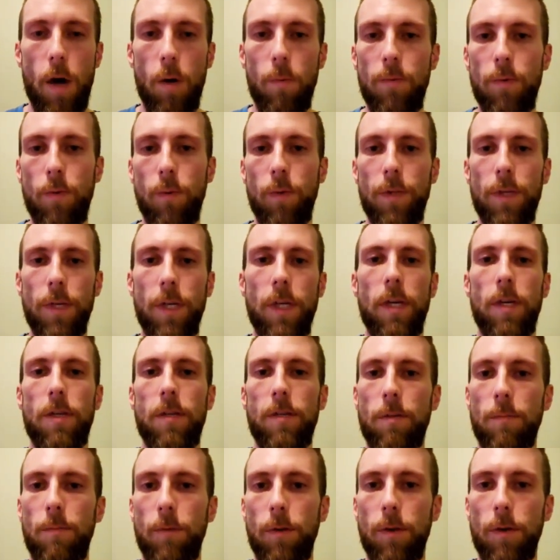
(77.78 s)
helped with the
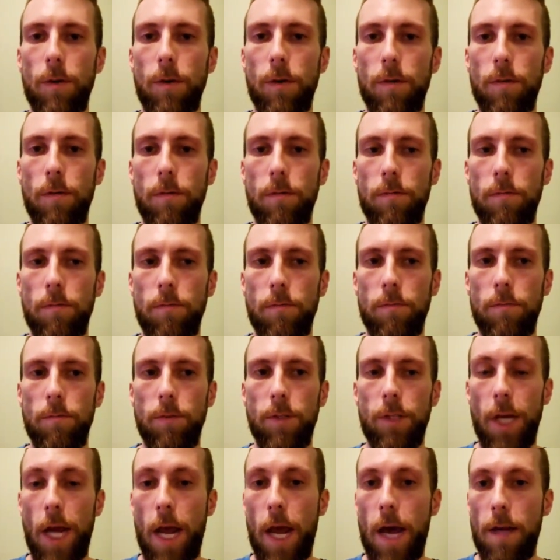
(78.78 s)
customer
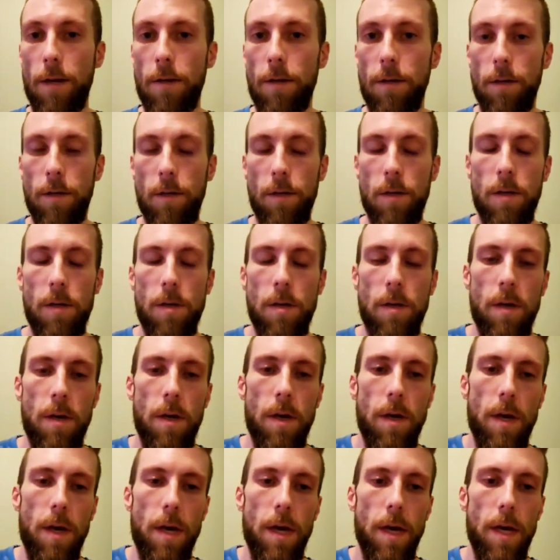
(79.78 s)
chat,
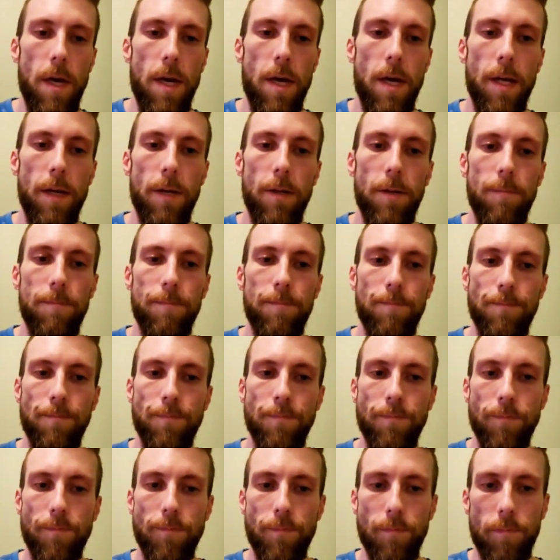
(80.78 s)
and
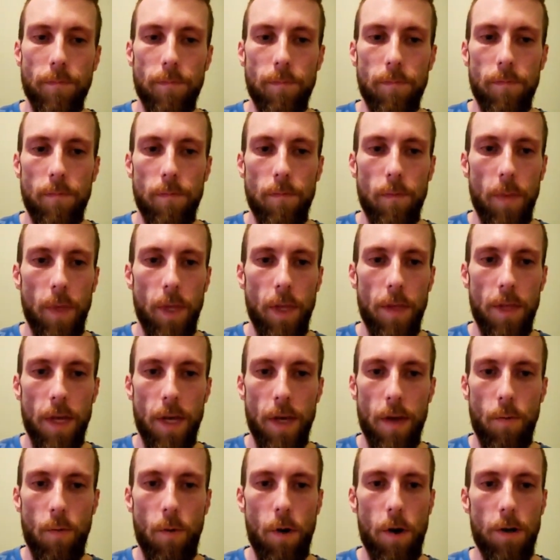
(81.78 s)

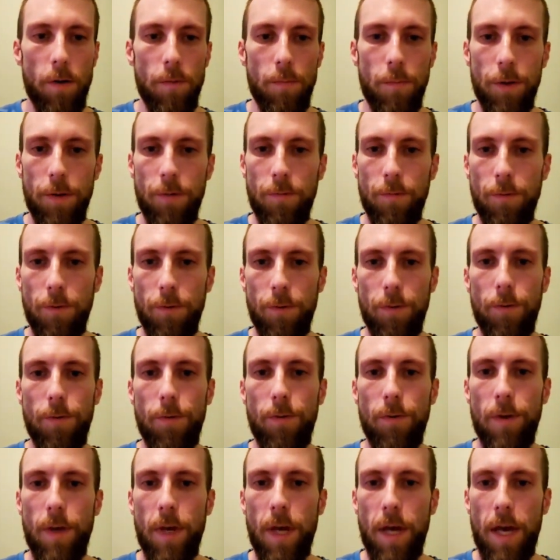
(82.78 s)
they walked me
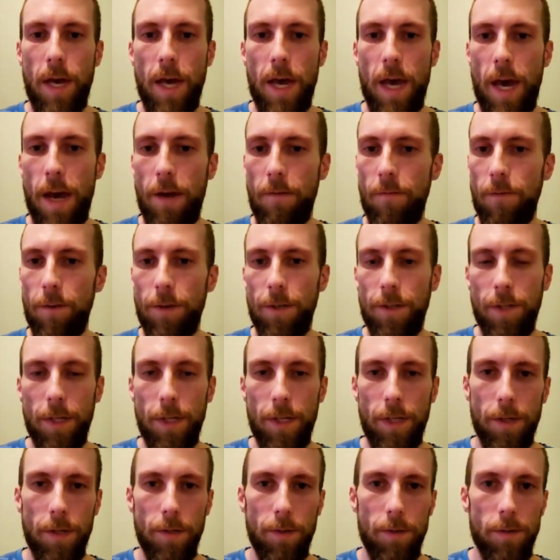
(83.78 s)
through
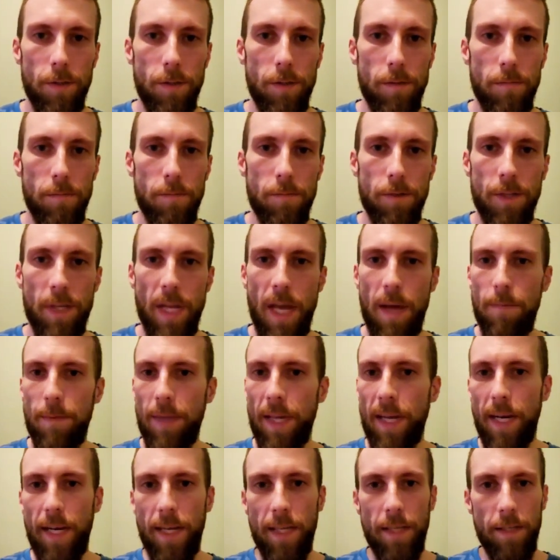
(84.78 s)
every single
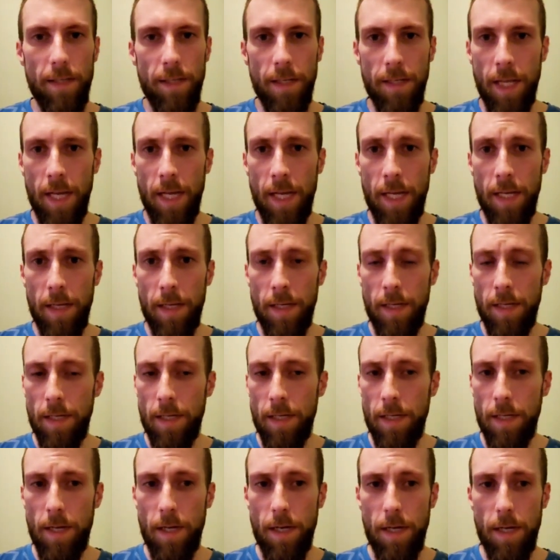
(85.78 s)
step that I needed to
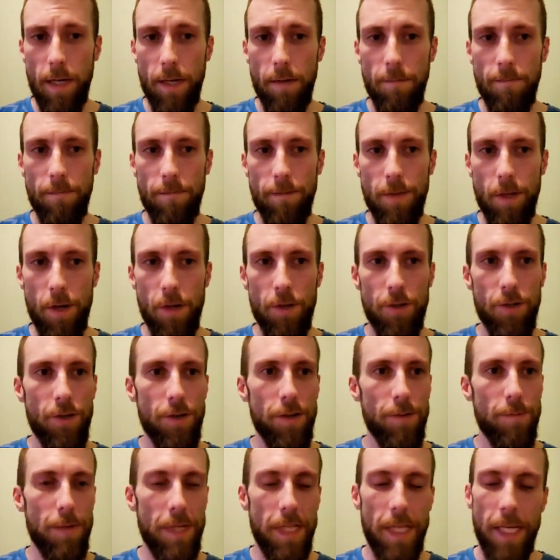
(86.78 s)
take,
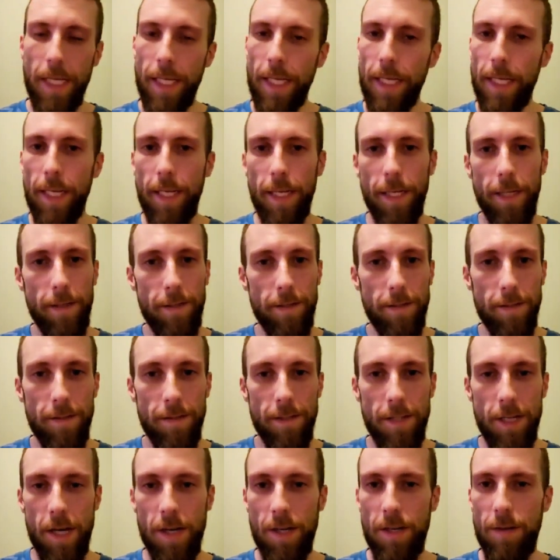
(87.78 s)
assured me they could get
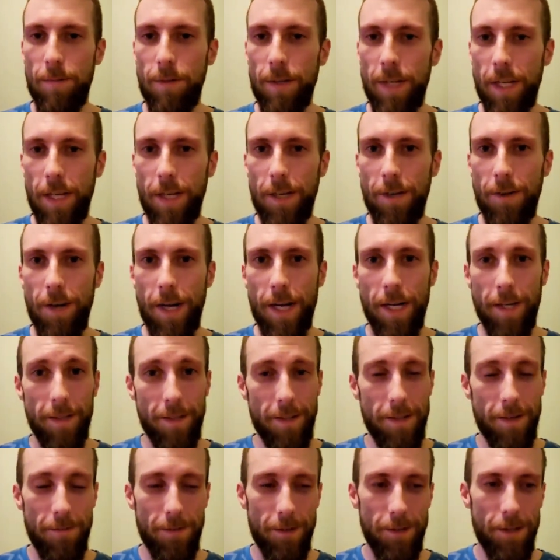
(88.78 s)
it 100%
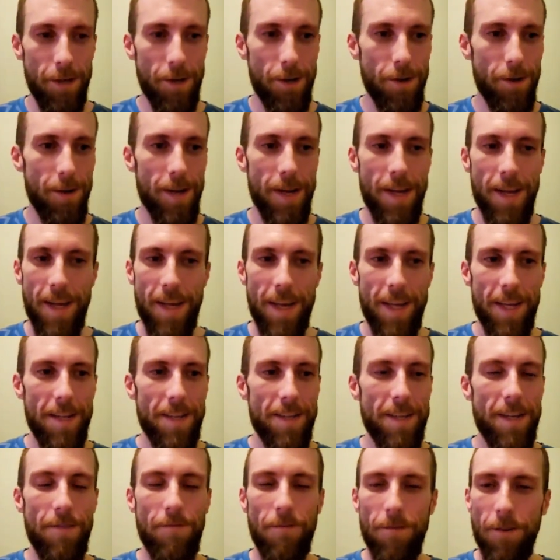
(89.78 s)
correct, even though
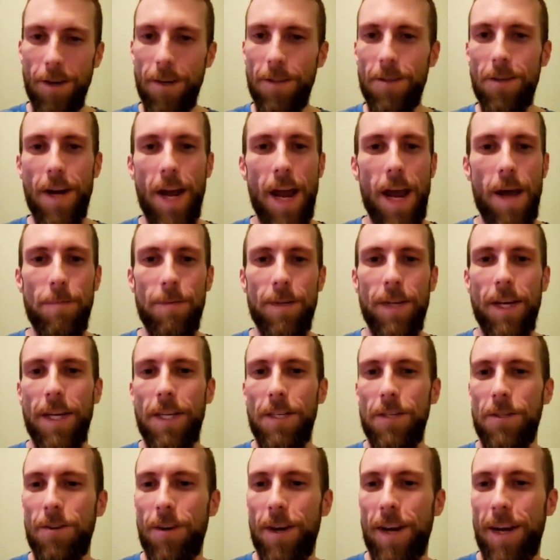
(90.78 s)
several other
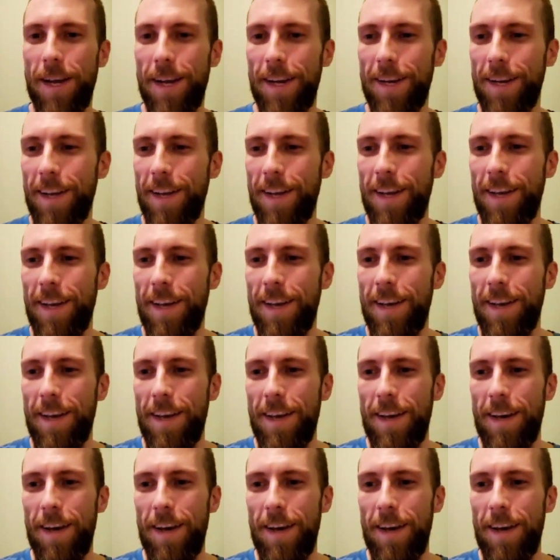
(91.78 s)
apps I had tried